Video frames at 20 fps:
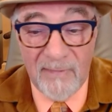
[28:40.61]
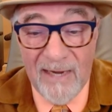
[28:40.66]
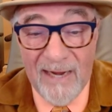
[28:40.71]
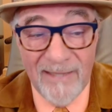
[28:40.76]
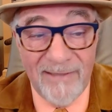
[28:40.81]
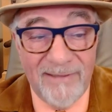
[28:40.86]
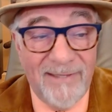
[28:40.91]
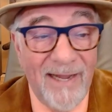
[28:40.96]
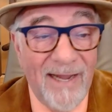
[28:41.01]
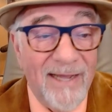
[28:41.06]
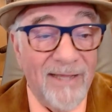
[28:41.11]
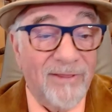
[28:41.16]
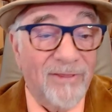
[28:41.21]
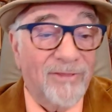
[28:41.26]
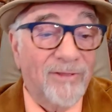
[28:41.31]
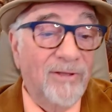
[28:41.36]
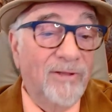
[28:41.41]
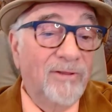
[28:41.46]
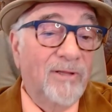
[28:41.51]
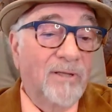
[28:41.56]
At
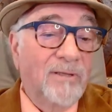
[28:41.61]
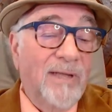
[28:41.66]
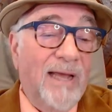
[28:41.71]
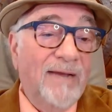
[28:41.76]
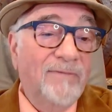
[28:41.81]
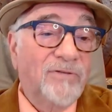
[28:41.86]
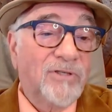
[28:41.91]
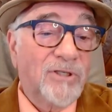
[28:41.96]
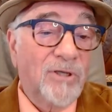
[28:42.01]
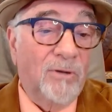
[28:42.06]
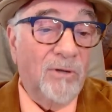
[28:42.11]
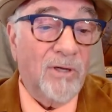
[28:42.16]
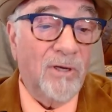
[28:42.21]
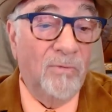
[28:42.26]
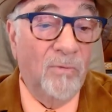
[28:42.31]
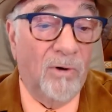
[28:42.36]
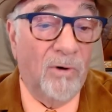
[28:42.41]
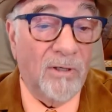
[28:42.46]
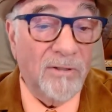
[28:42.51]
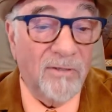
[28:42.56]
death, the life soul
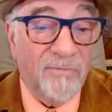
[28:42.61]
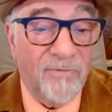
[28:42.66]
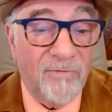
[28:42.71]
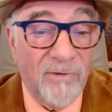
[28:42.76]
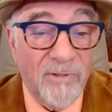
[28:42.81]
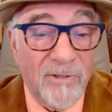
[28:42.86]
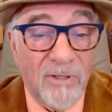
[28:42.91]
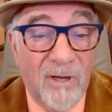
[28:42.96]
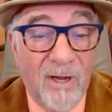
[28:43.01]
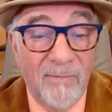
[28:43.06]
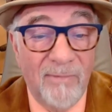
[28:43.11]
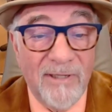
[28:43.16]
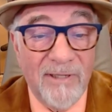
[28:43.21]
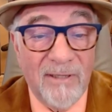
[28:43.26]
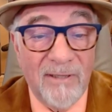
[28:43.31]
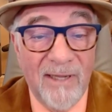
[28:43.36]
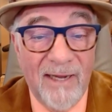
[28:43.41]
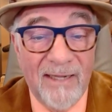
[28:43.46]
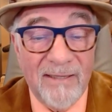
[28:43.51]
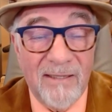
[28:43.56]
can wander for a time in the
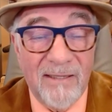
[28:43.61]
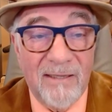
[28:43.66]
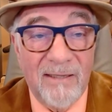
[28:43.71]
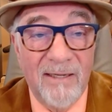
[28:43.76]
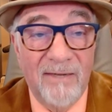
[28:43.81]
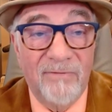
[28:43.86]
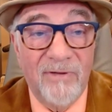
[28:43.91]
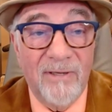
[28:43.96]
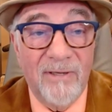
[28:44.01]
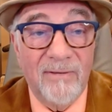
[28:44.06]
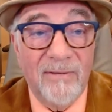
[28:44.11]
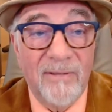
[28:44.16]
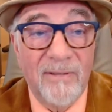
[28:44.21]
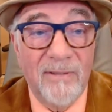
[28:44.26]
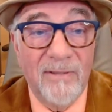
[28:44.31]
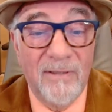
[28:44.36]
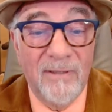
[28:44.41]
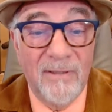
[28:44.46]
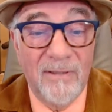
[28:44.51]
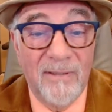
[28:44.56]
land of the living
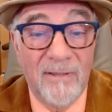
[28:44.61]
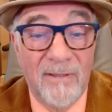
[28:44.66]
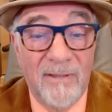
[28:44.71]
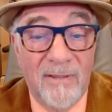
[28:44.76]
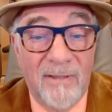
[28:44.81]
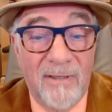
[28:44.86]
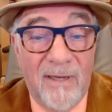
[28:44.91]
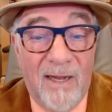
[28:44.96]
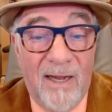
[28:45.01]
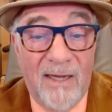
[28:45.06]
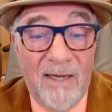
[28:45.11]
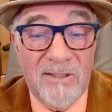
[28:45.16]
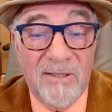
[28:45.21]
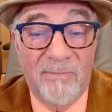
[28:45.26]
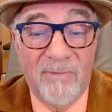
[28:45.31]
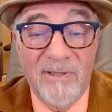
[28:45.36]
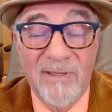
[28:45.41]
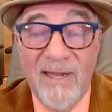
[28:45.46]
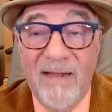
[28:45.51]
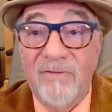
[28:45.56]
as a
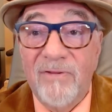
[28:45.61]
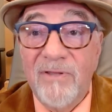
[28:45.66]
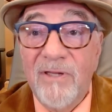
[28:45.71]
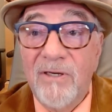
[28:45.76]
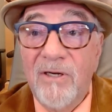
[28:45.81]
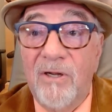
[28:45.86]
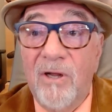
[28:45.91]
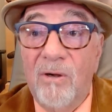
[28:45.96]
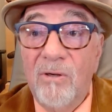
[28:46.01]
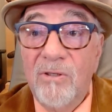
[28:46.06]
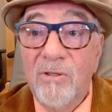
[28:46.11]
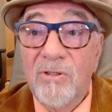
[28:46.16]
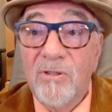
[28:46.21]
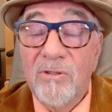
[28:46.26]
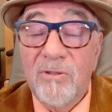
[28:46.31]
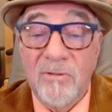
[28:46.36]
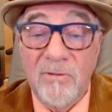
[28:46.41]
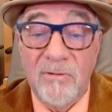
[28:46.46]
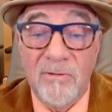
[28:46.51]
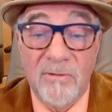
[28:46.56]
malevolent
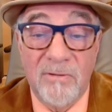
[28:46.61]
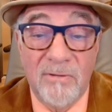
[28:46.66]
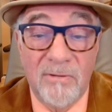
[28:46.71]
ghost.